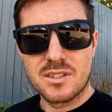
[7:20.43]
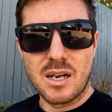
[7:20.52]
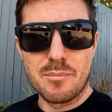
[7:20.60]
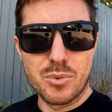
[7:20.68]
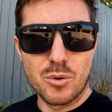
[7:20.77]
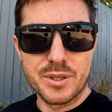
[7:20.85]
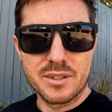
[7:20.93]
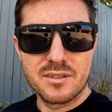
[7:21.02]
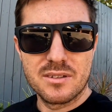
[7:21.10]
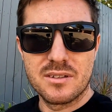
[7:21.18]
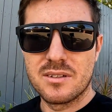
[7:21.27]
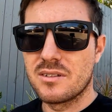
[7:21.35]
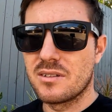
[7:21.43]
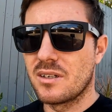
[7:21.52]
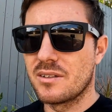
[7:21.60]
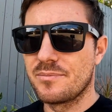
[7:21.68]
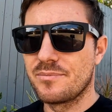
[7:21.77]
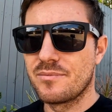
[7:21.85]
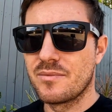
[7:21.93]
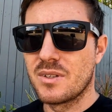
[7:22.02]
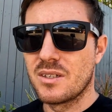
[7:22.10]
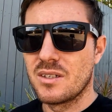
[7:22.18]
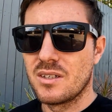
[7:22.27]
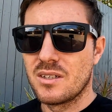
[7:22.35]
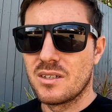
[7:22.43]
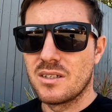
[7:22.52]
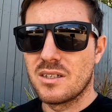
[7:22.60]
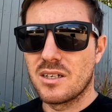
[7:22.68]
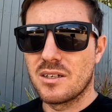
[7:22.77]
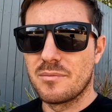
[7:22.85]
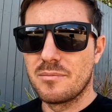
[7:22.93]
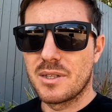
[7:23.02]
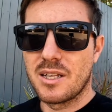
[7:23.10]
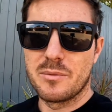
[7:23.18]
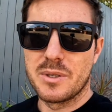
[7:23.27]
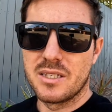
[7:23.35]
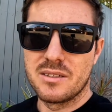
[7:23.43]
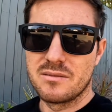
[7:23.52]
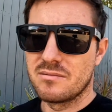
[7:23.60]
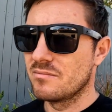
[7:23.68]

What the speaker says: dump points, so they'll be